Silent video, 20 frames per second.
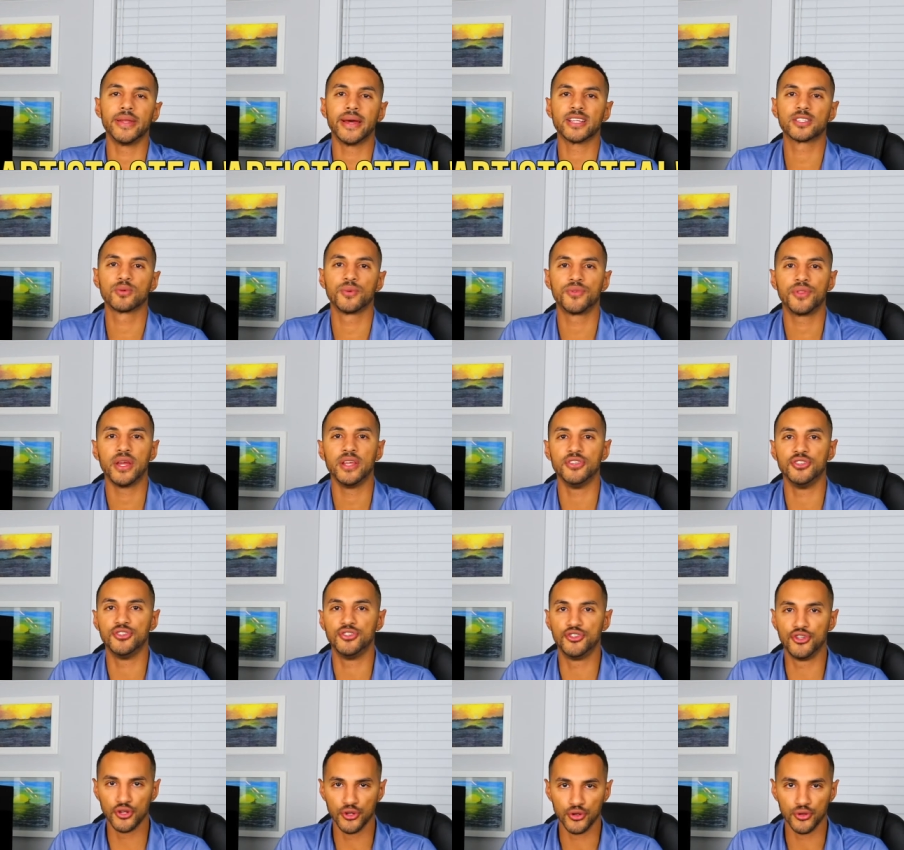and that's what they
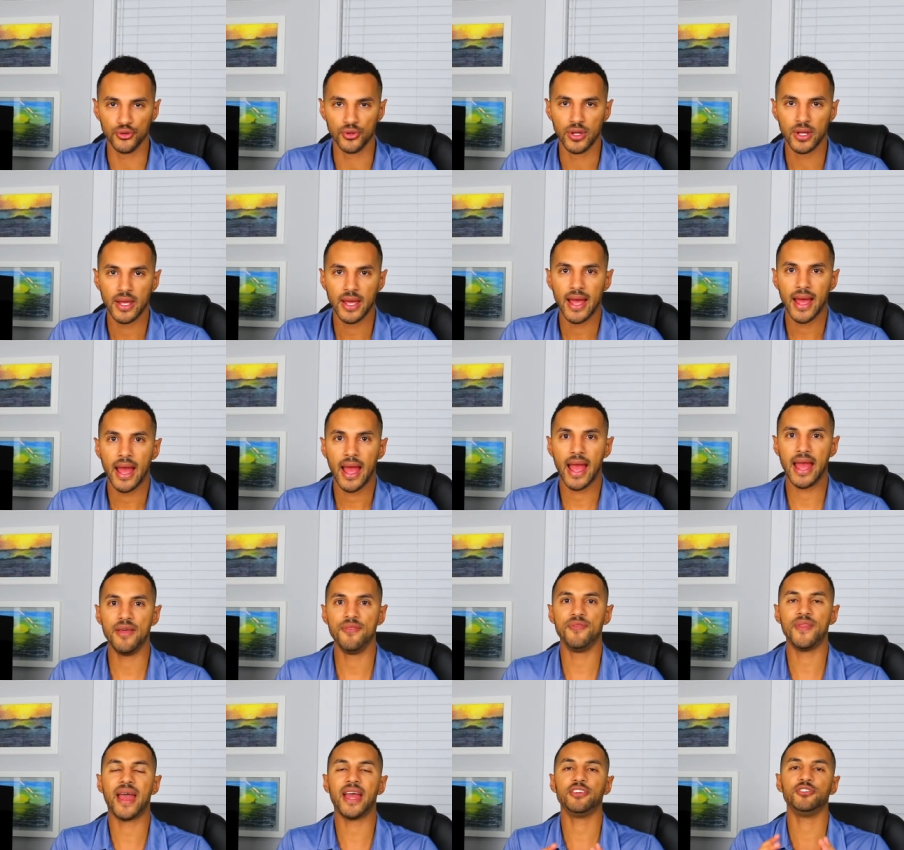do,
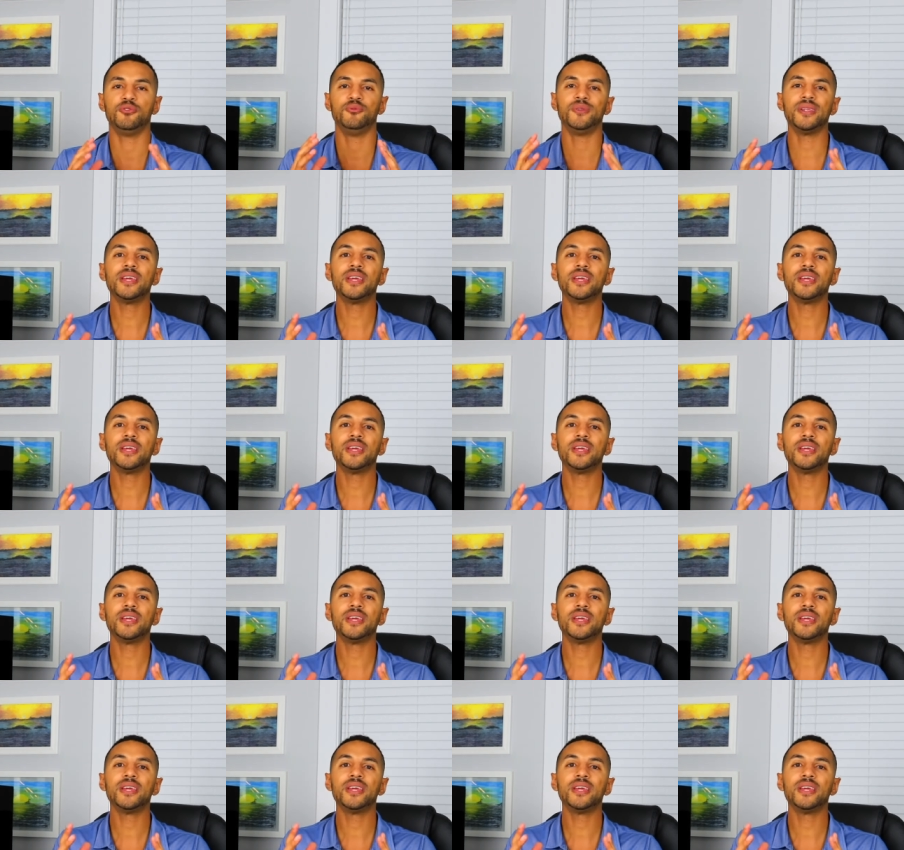and that you